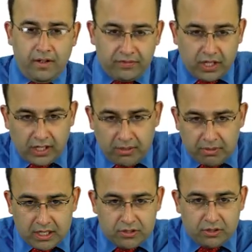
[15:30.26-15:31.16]
The name
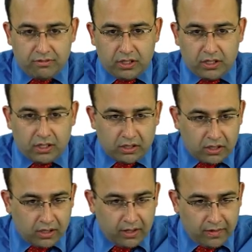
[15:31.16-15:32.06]
tells you everything.
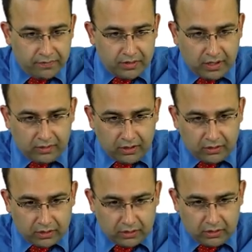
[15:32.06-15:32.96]
This
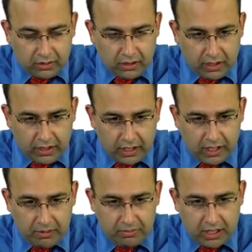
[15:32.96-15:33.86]
is a
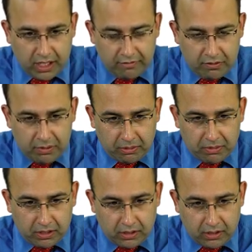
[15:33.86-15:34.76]
heme derived
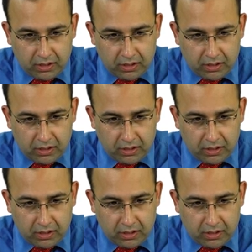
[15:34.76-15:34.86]
pigment.